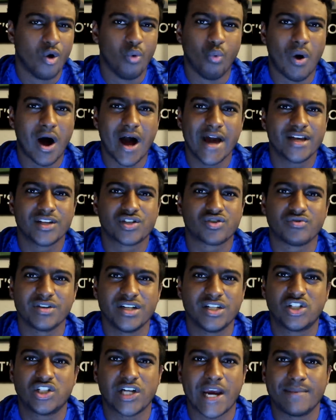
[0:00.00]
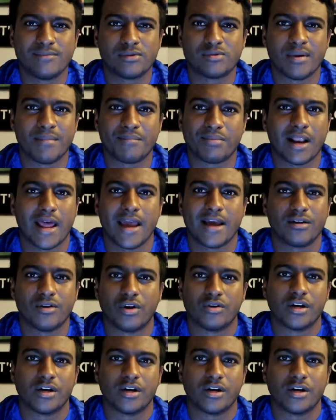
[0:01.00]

Why has Reece James been playing